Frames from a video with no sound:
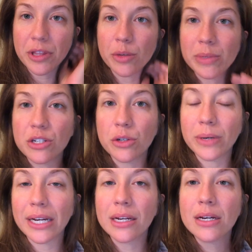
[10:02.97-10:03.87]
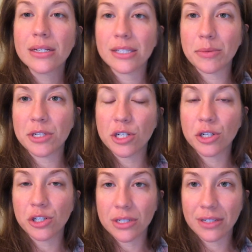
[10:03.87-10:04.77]
but they'll be doing
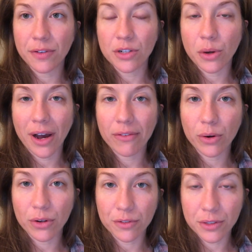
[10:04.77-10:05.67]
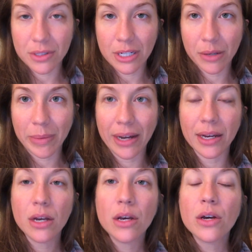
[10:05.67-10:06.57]
substitutions if you don't have a Whole Foods nearby.
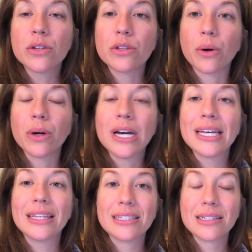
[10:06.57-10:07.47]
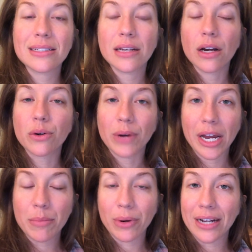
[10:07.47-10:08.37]
So this is a
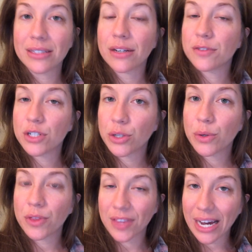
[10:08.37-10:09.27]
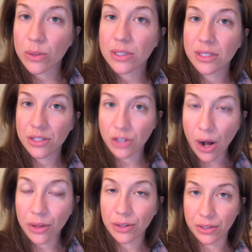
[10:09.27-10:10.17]
grand prize of
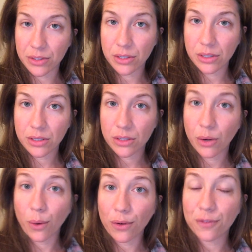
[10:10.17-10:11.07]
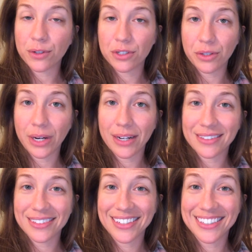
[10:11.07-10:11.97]
$2,000 to Whole Foods, you
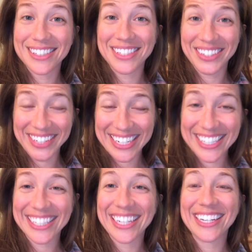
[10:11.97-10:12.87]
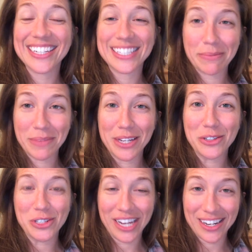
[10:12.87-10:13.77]
guys. It's seriously something you
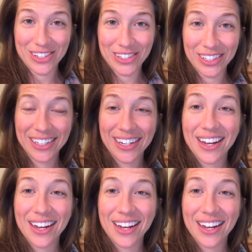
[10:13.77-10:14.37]
should enter.